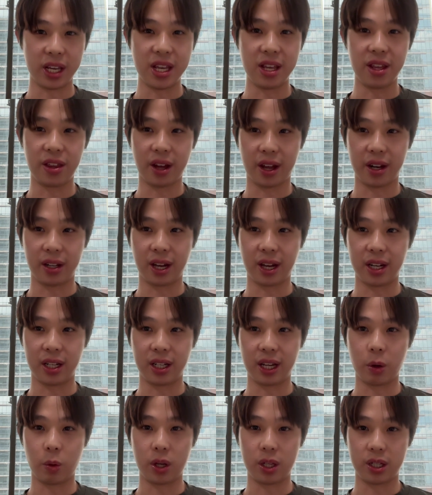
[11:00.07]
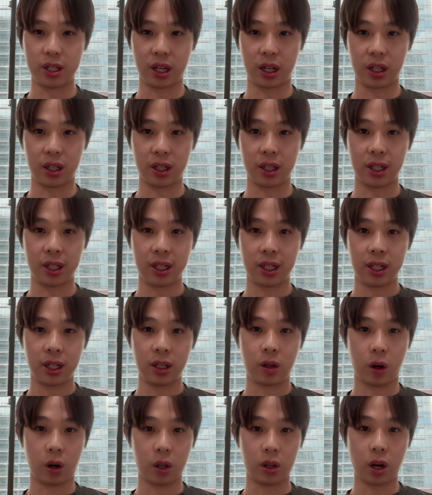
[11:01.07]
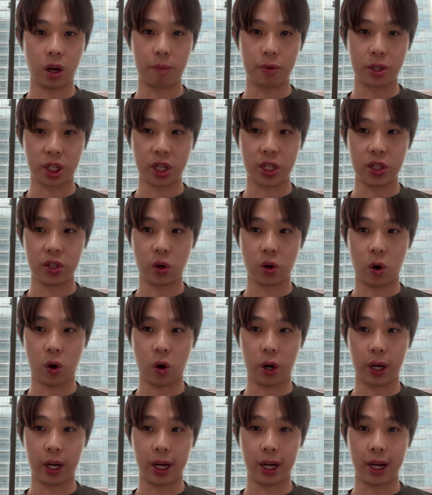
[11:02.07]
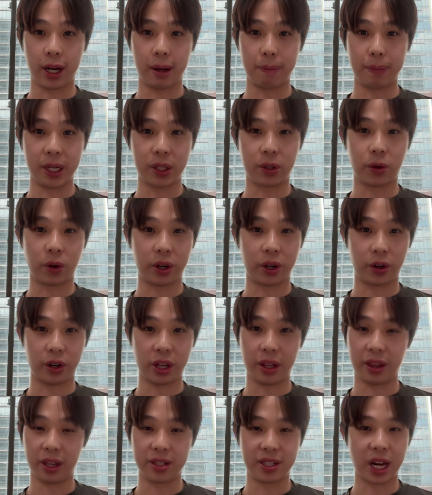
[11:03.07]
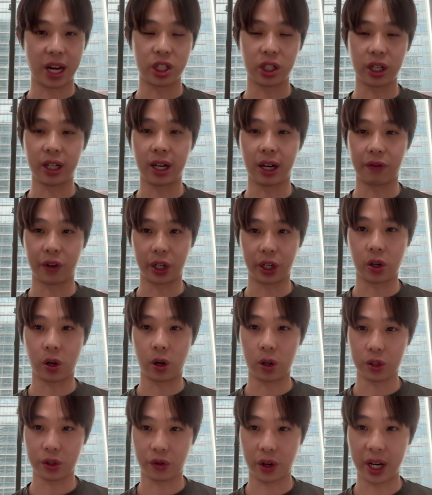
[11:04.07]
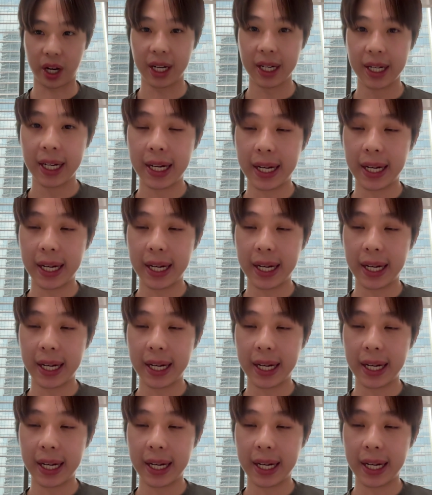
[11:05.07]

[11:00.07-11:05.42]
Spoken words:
ETH, and then they would sell call options on Bitcoin or ETH, essentially covered calls, right?